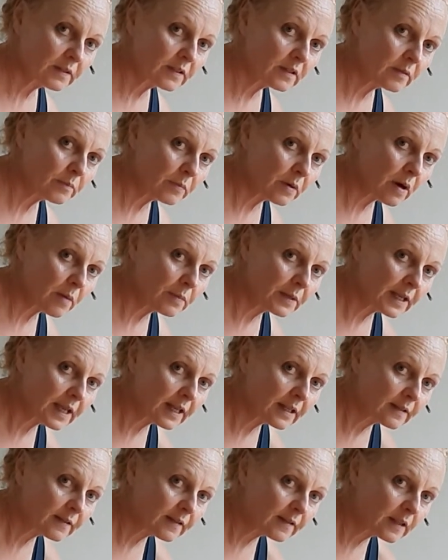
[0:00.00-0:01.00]
You probably
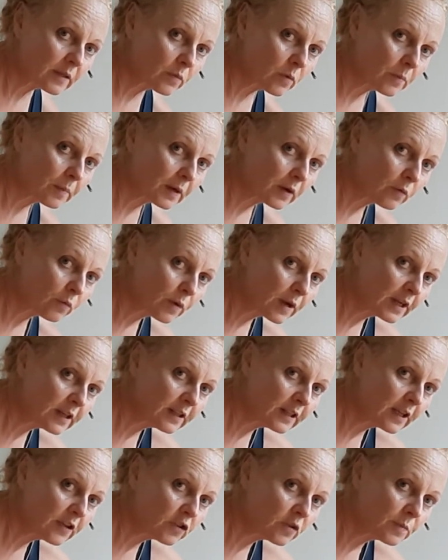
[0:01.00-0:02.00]
can't see my
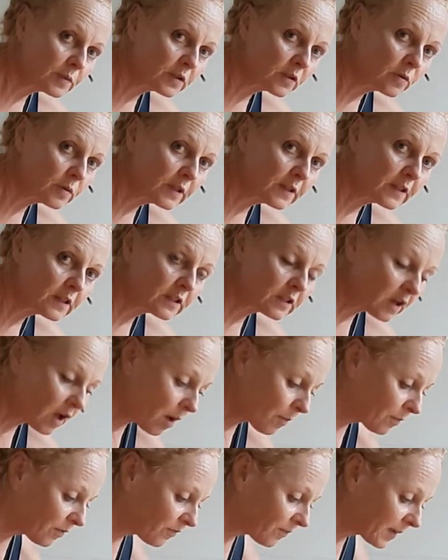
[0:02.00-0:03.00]
radiation, but only the
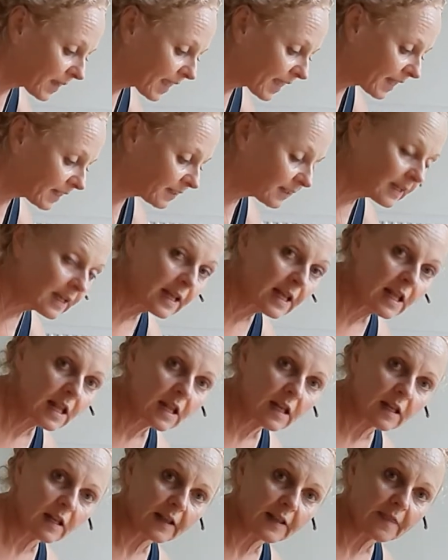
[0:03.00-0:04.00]
top of my hand
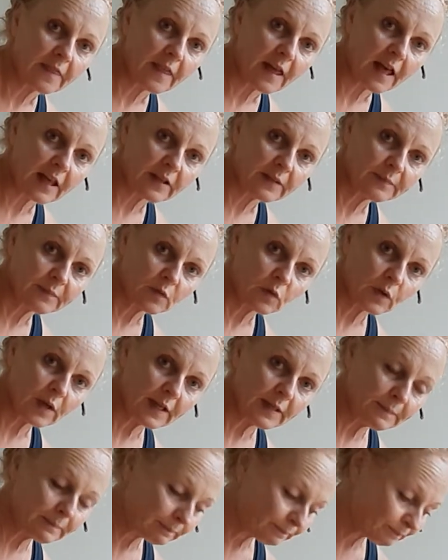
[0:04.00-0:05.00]
like that, okay?